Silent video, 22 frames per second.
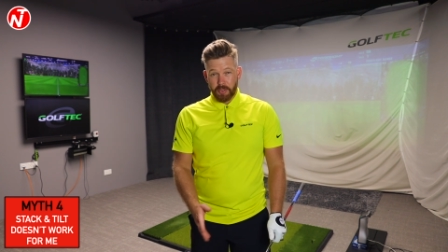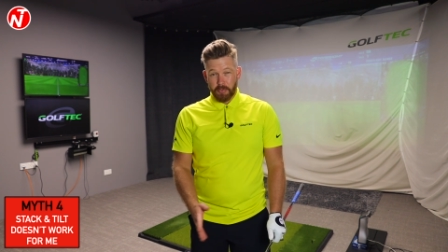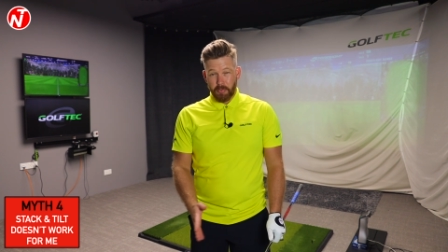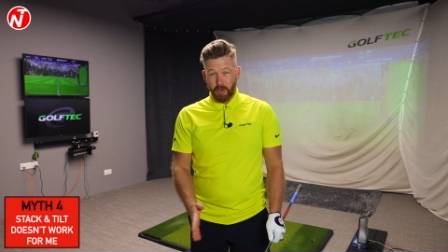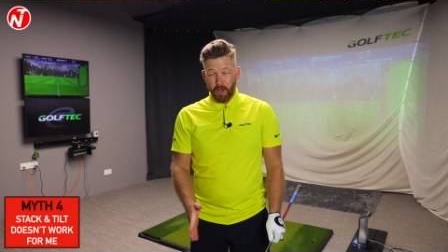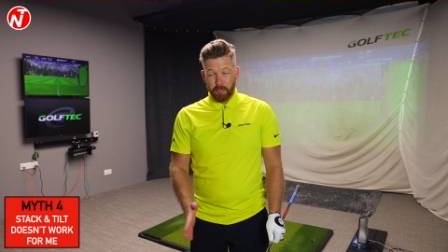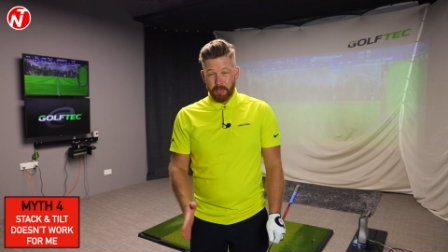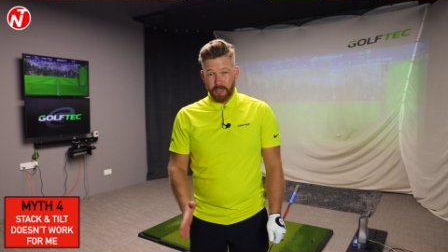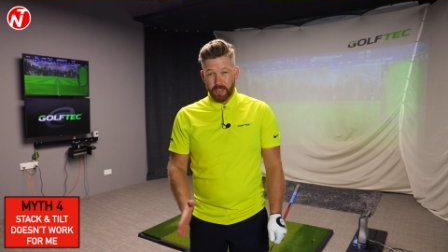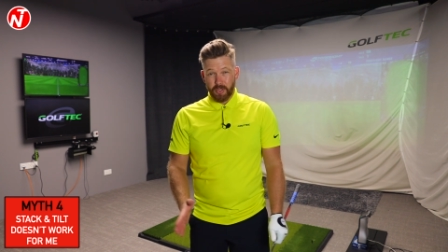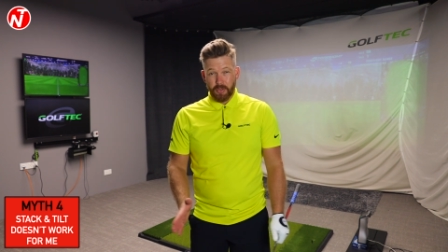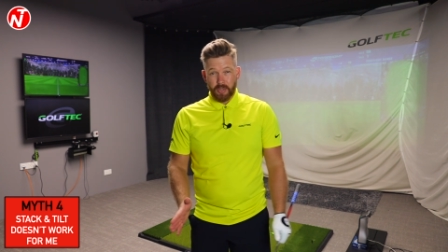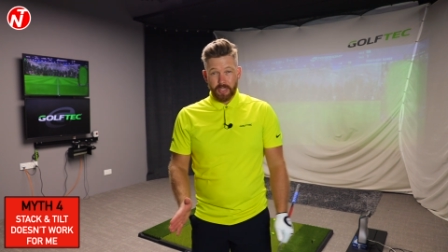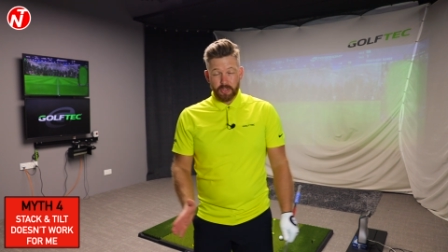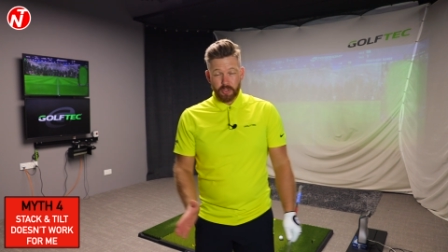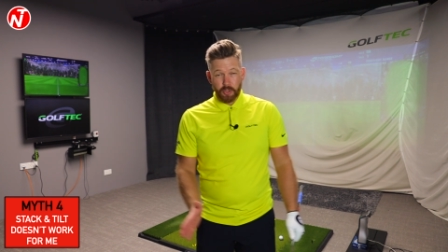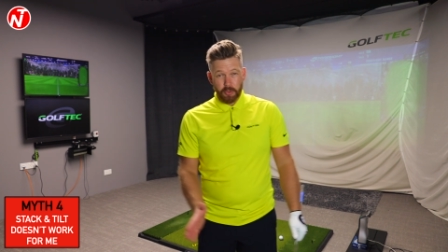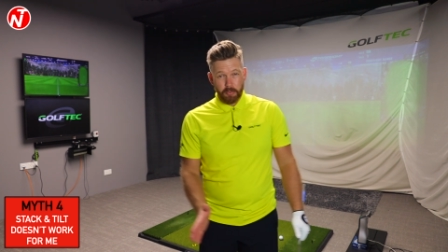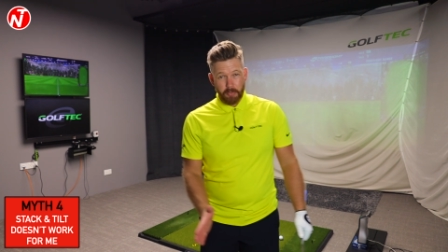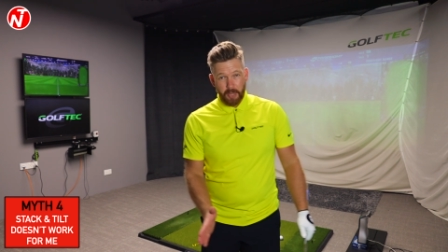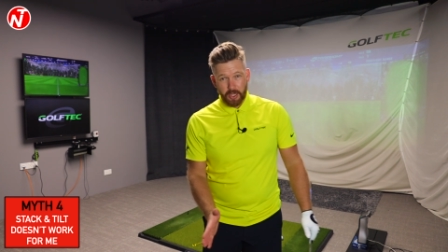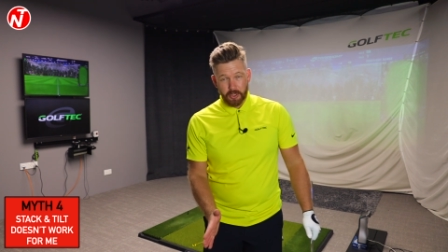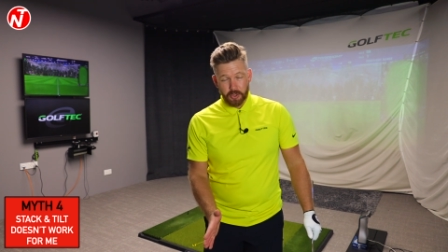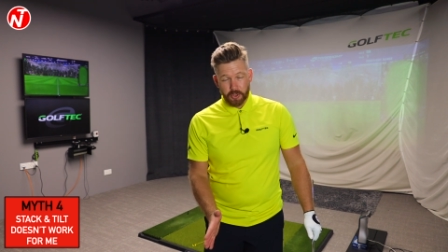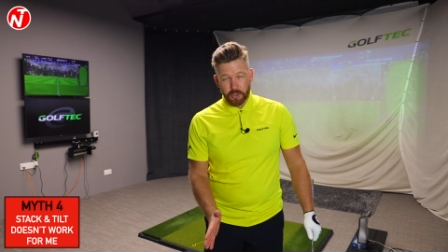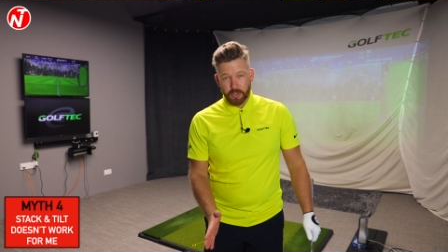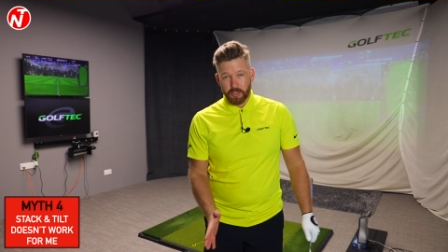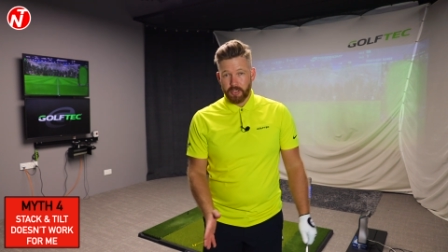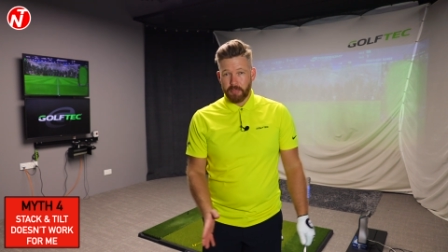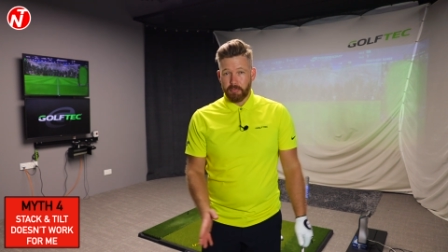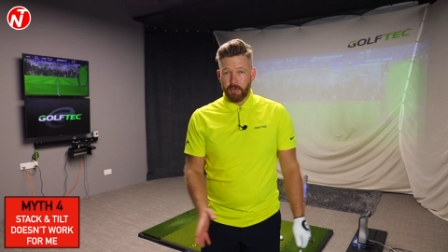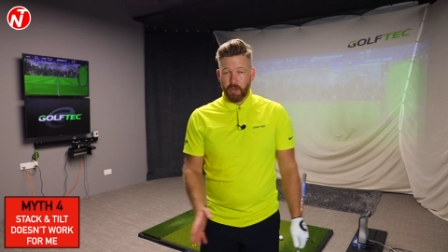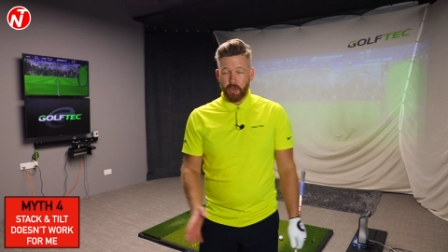you might be doing it too much,
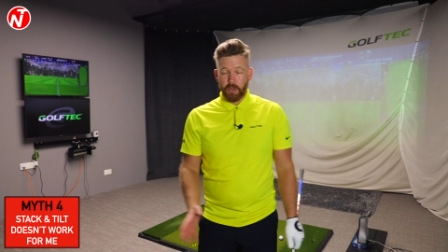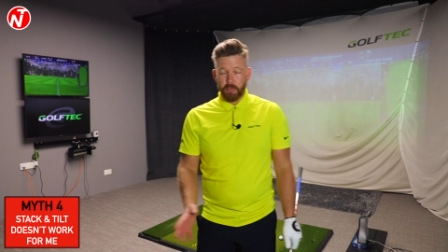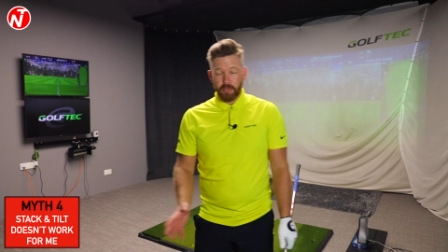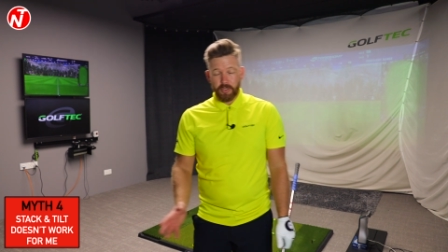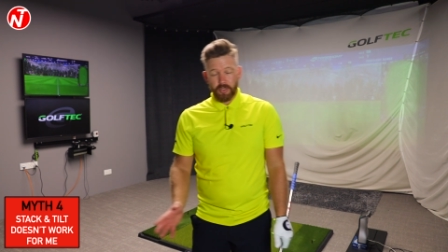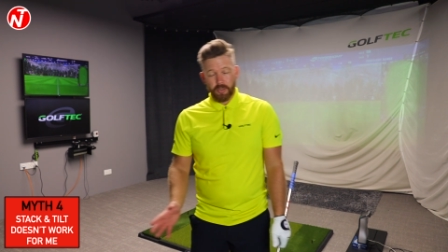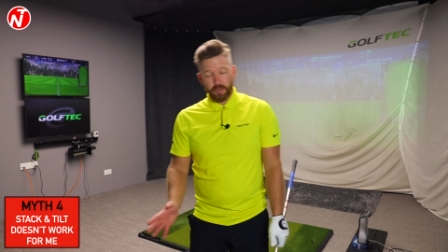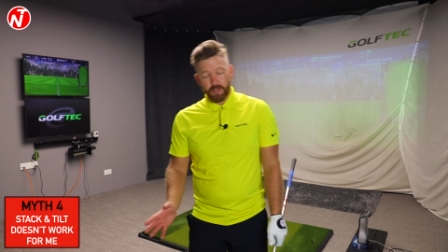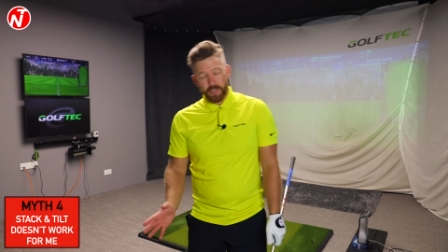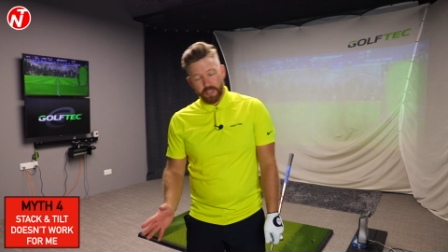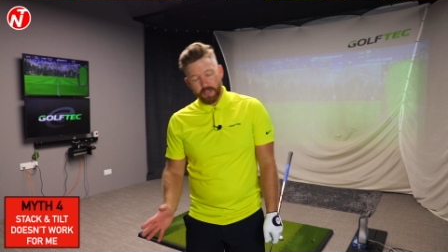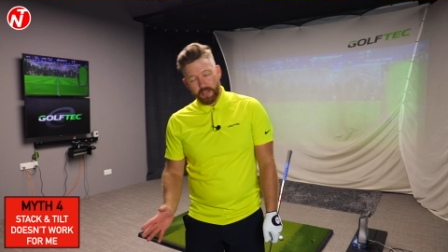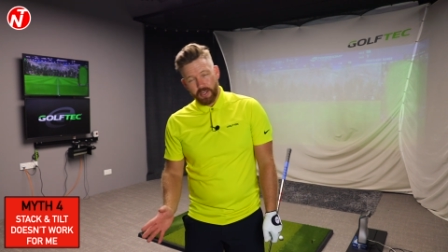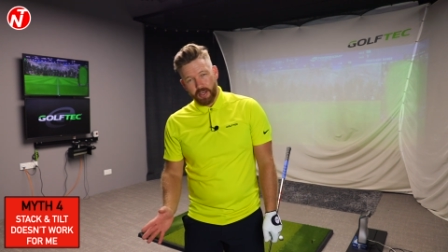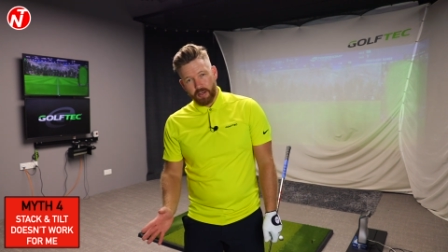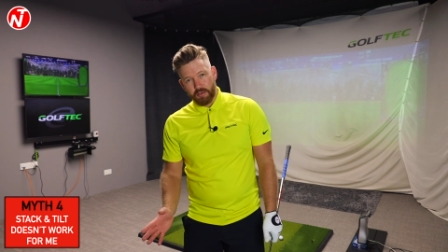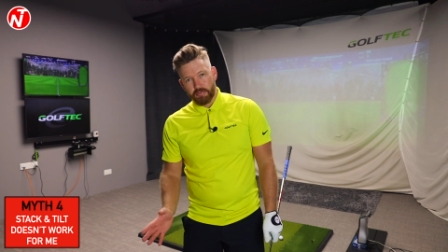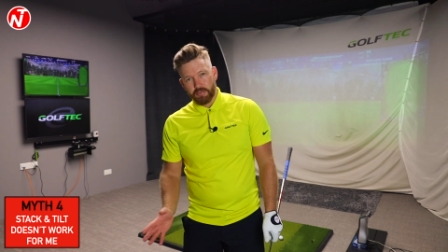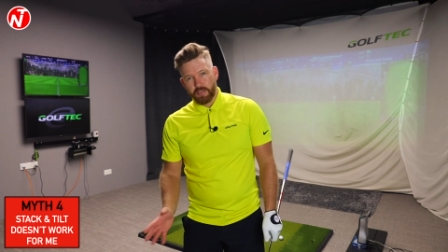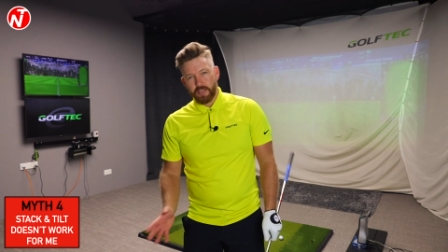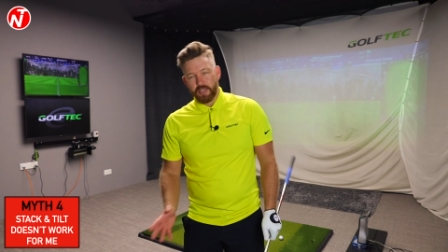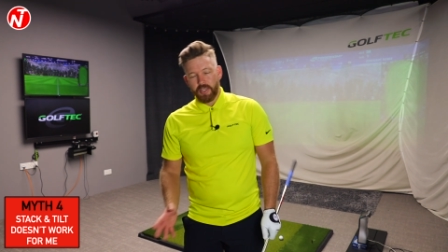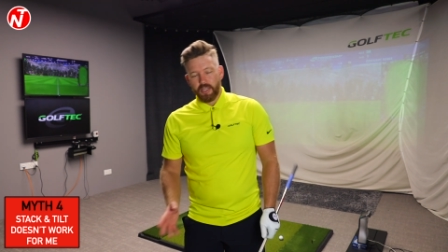you might not be doing it enough